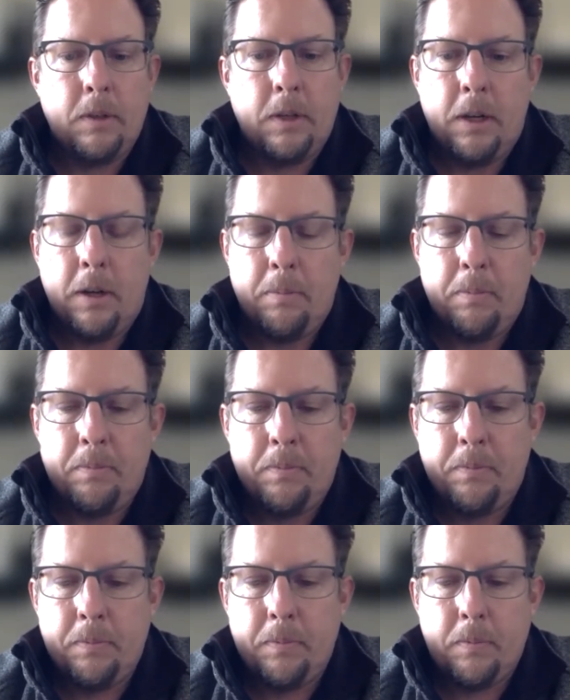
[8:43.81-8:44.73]

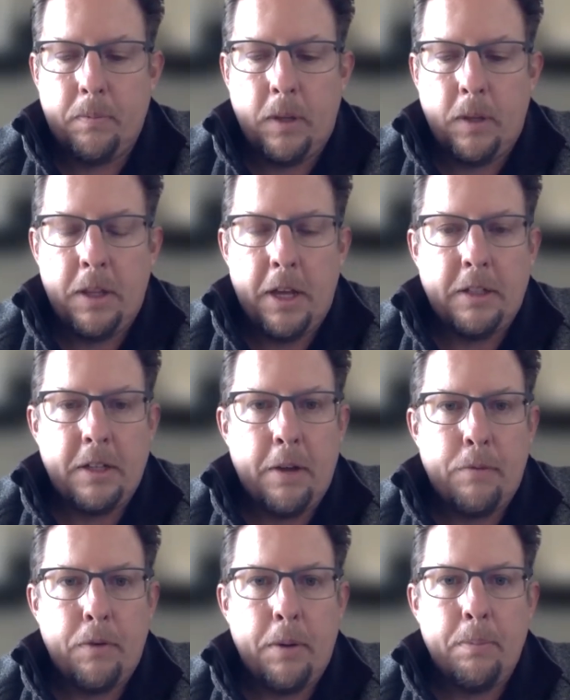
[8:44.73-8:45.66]
in that
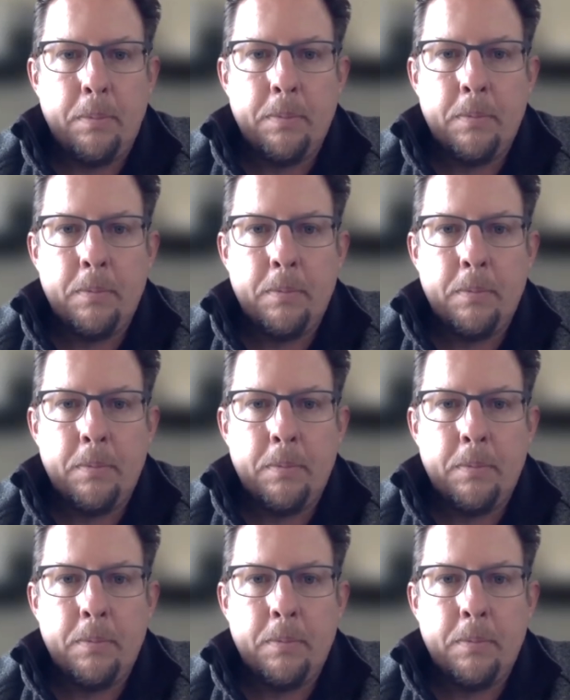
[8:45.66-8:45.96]
time frame.